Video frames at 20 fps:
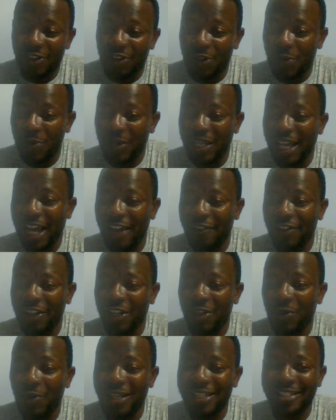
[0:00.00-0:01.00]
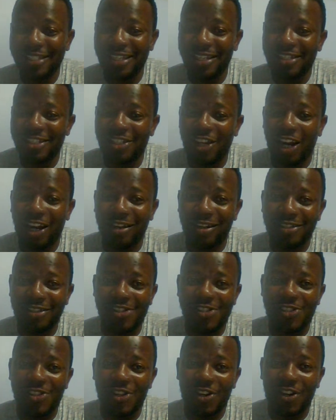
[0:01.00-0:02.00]
Do we have any questions or
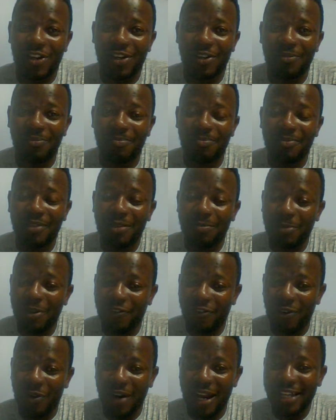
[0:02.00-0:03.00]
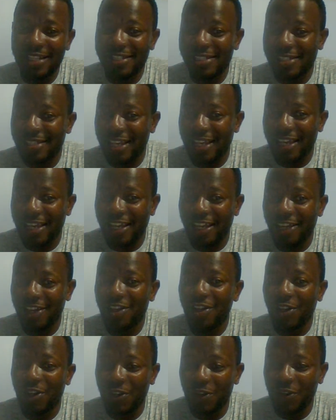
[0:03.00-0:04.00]
concern before I say
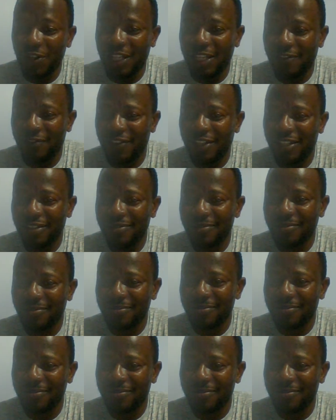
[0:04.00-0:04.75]
good evening?